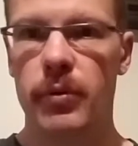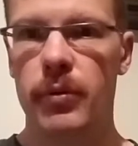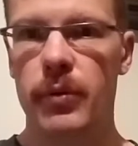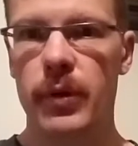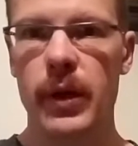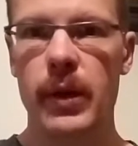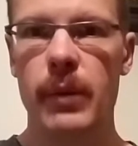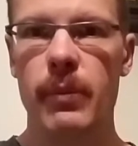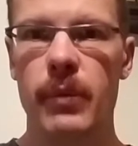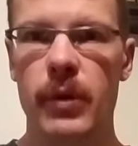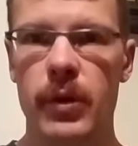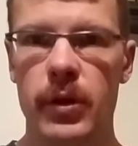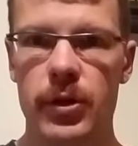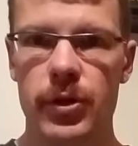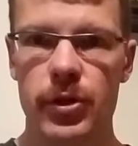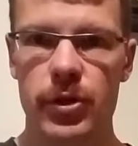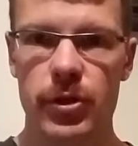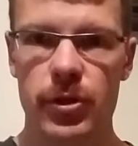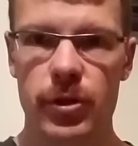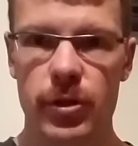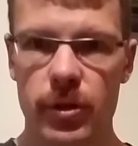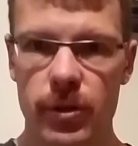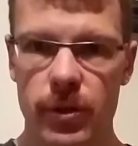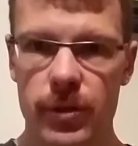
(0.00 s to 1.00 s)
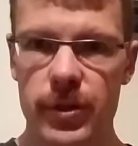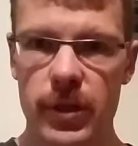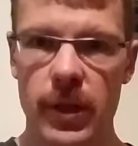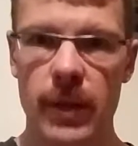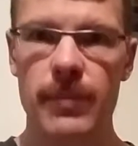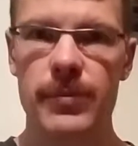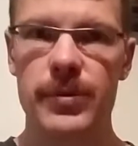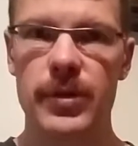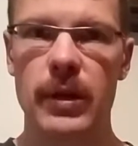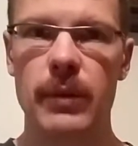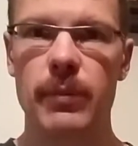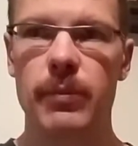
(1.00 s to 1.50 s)
pretty much
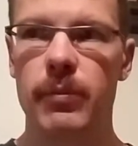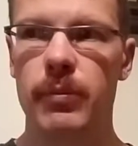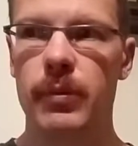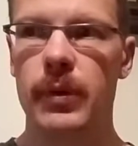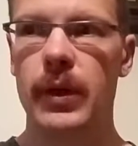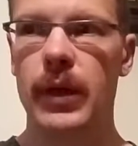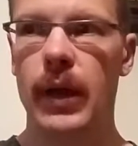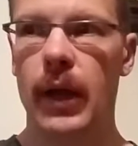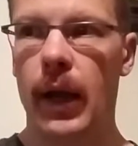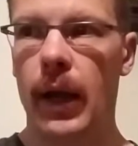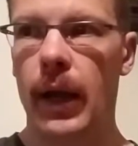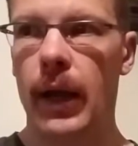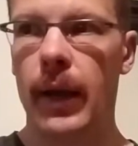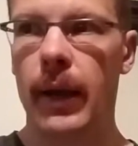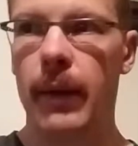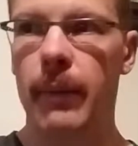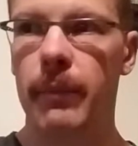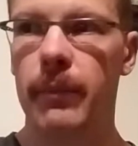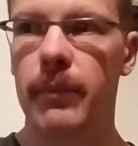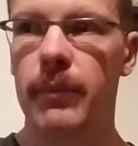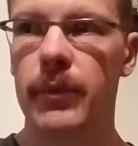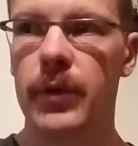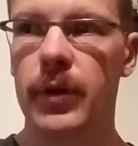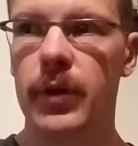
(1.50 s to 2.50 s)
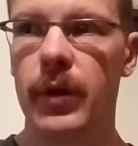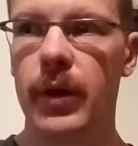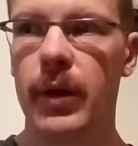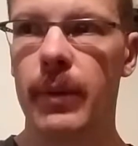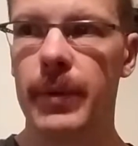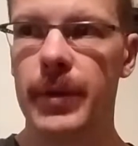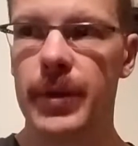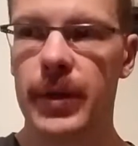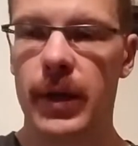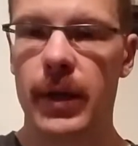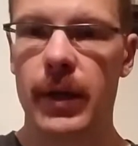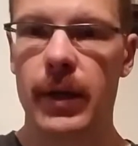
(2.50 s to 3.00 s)
sums up what I'm going to be
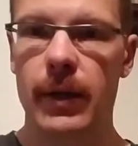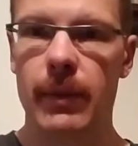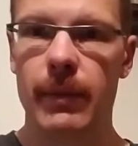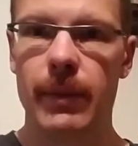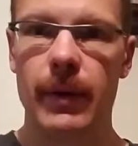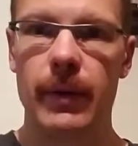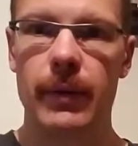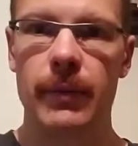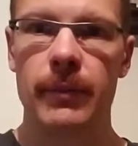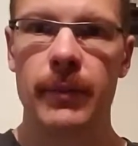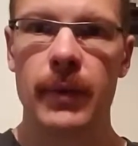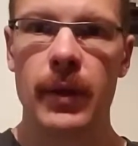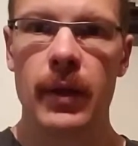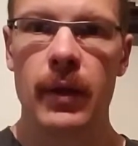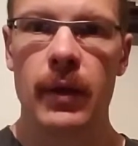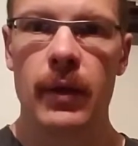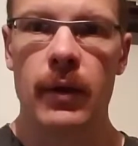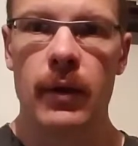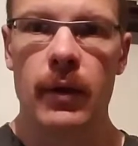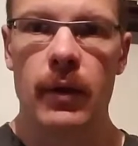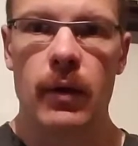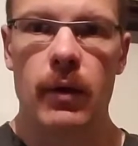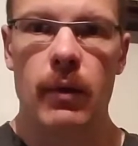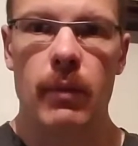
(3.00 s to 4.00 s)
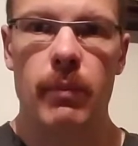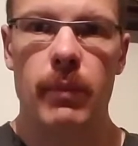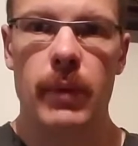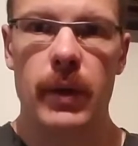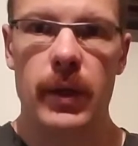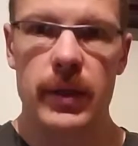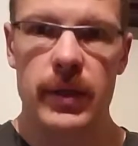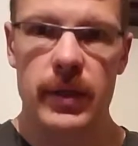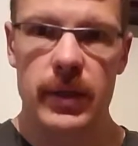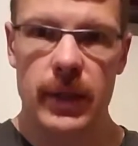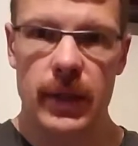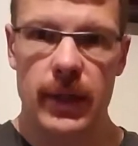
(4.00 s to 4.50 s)
talking about.
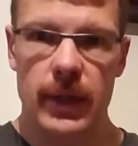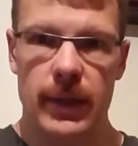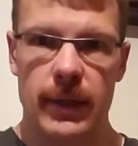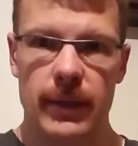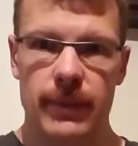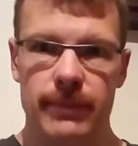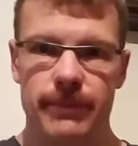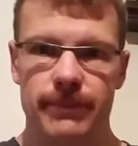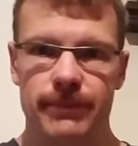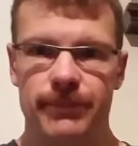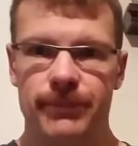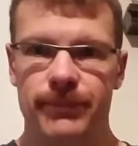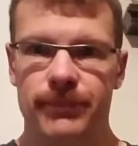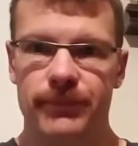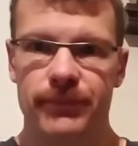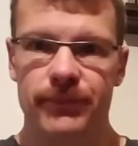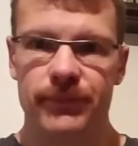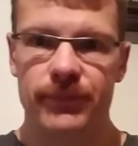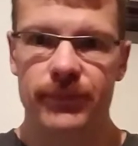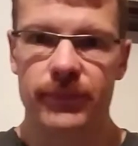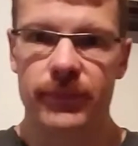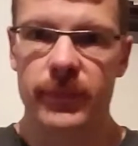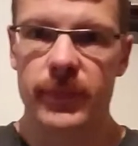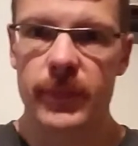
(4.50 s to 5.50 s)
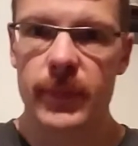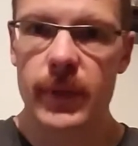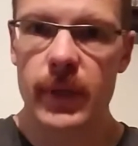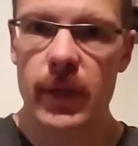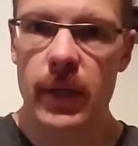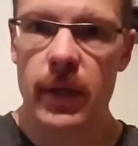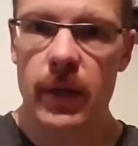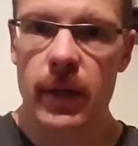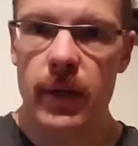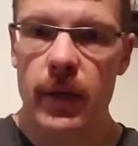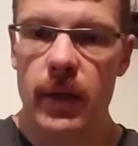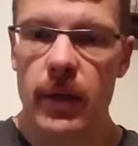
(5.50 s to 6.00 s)
But, um,
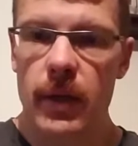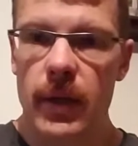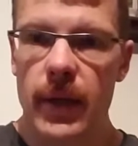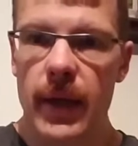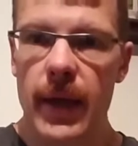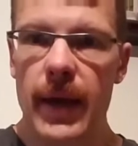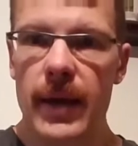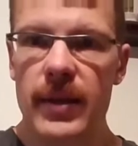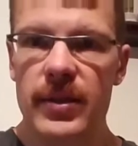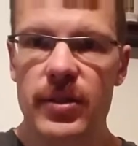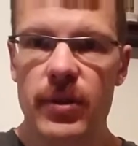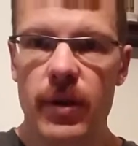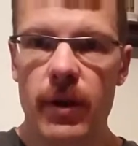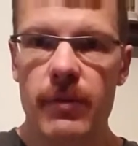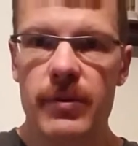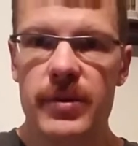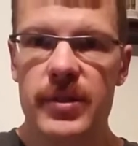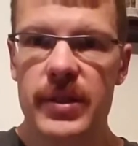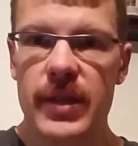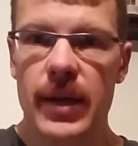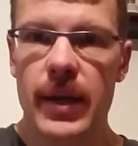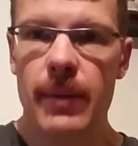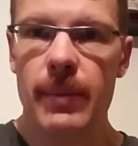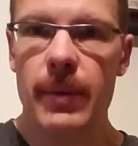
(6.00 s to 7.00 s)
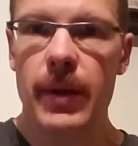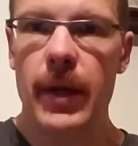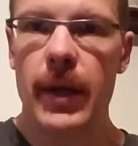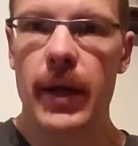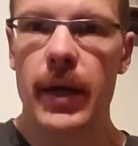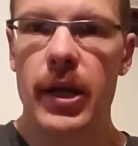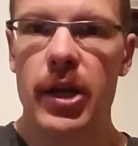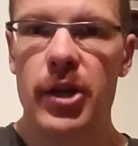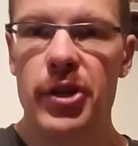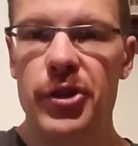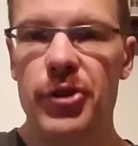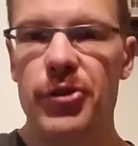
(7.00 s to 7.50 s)
yeah, so I was
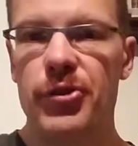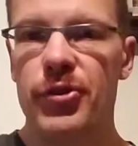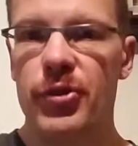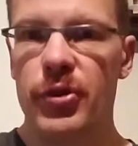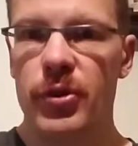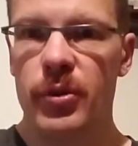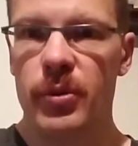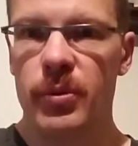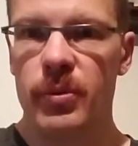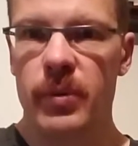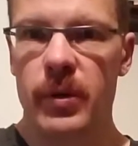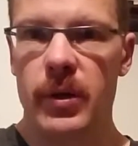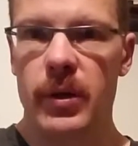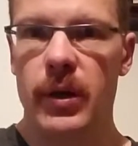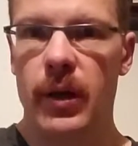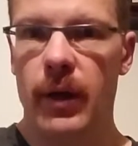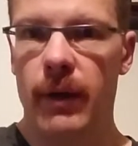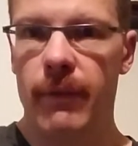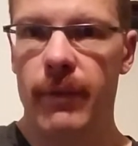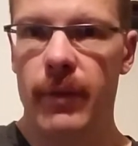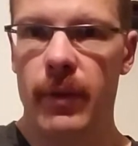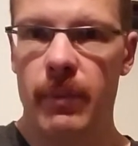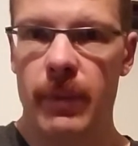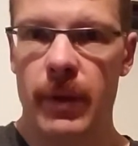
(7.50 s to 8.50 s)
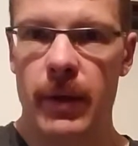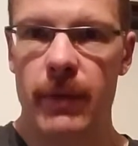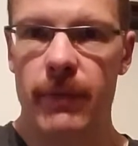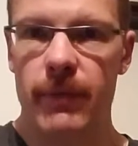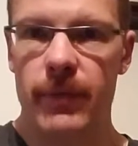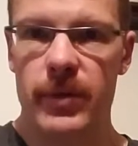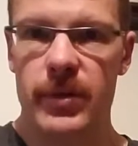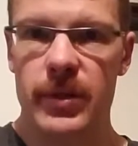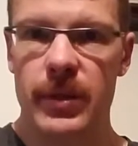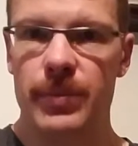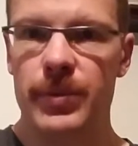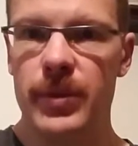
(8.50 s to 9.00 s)
nominated YouTuber of the Month
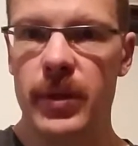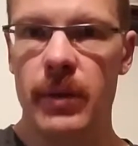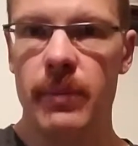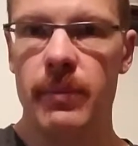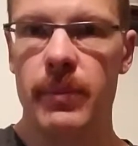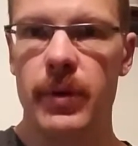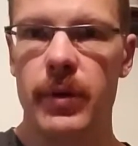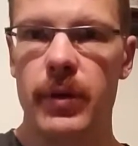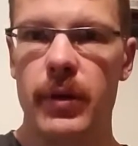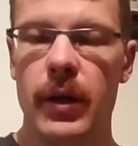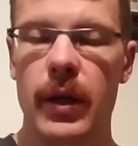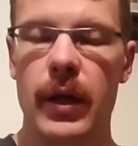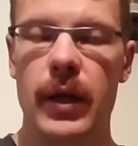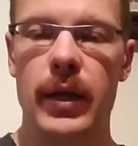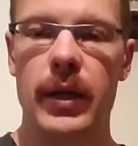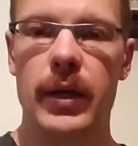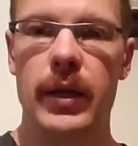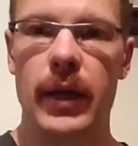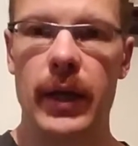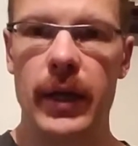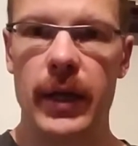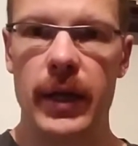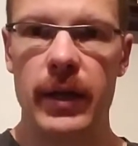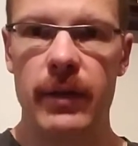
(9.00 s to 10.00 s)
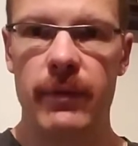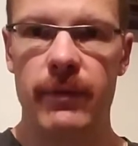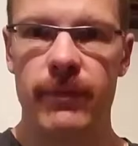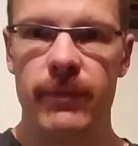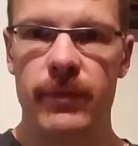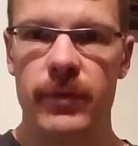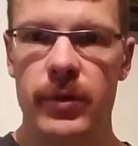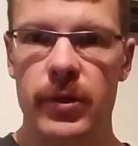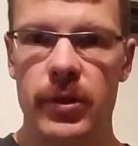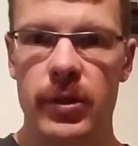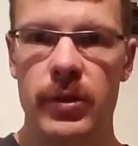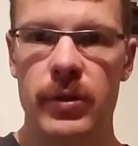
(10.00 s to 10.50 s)
for September, and I need
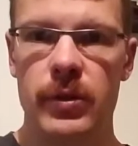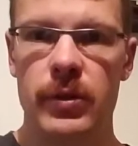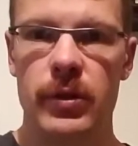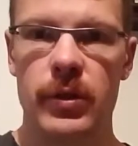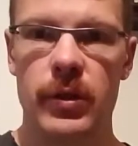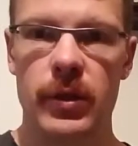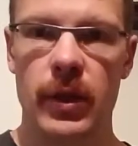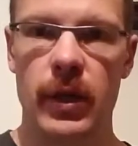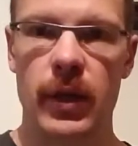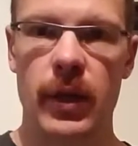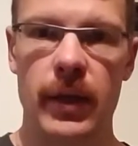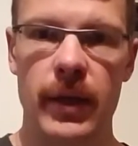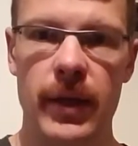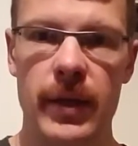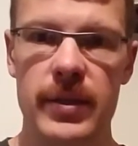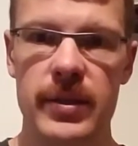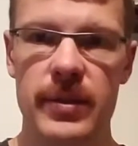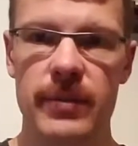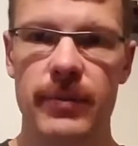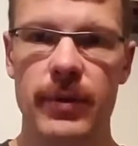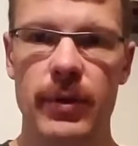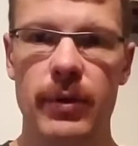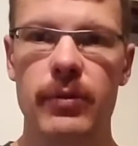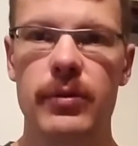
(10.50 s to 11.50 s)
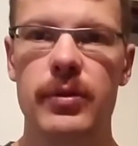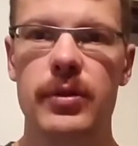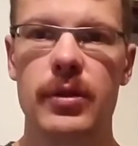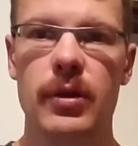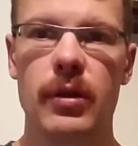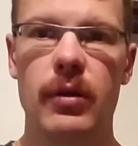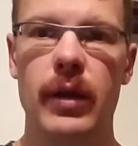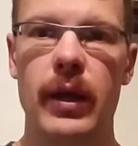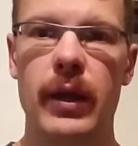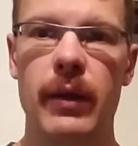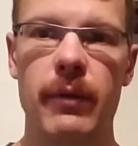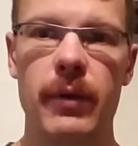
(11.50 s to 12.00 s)
your uh, need some votes,
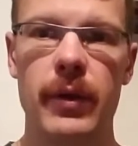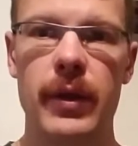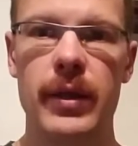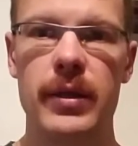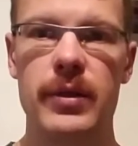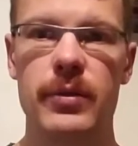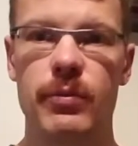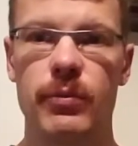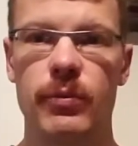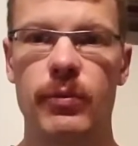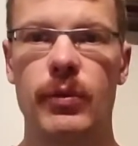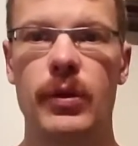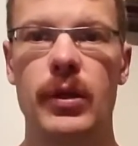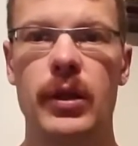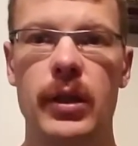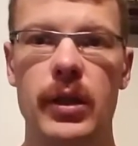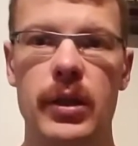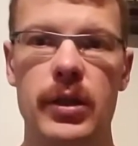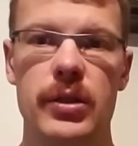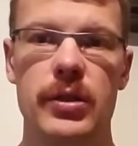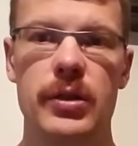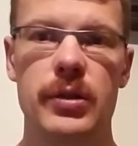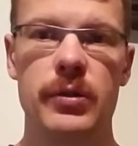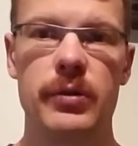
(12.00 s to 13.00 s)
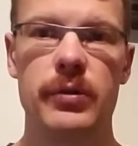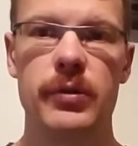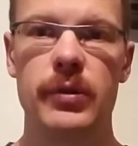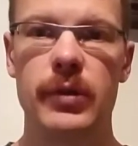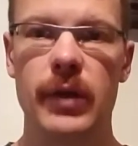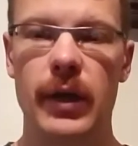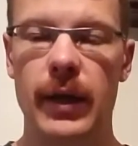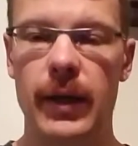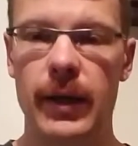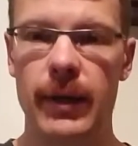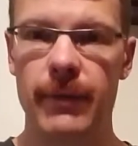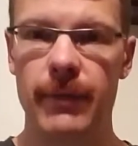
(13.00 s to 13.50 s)
so anyone that's willing to
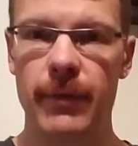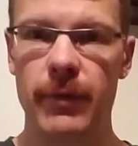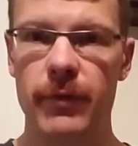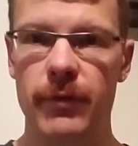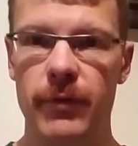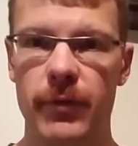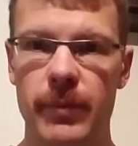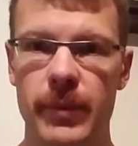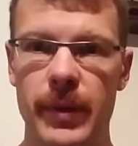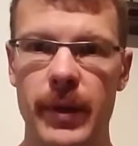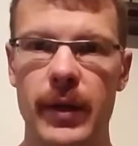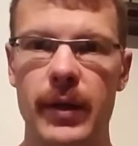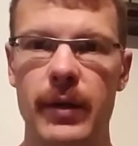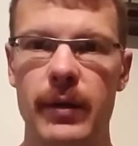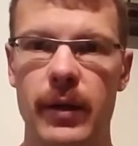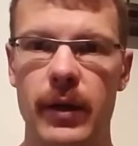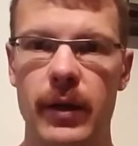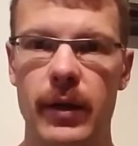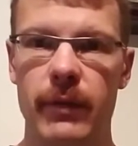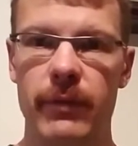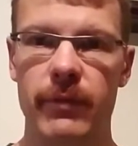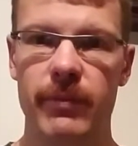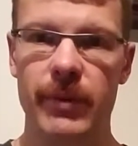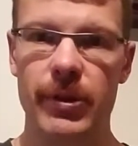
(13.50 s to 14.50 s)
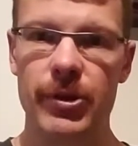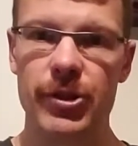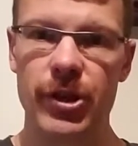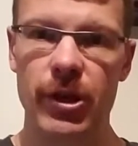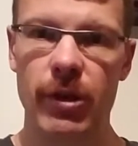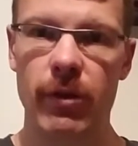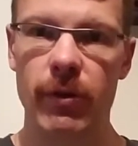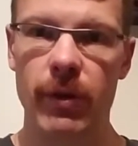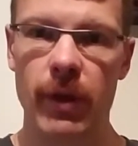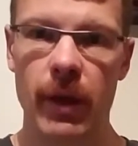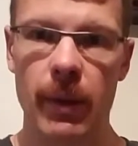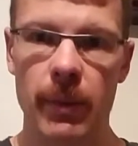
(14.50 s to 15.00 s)
uh, vote for me uh, for my
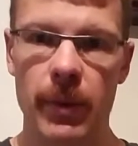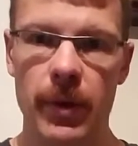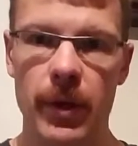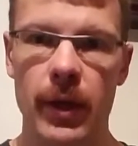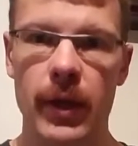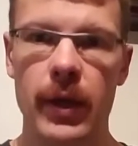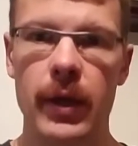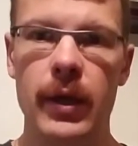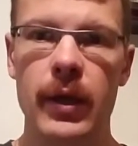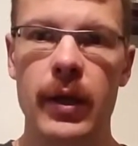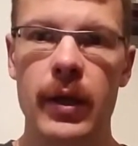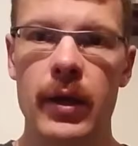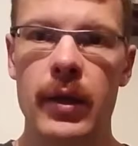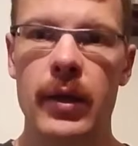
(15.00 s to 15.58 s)
channel Gaming Night,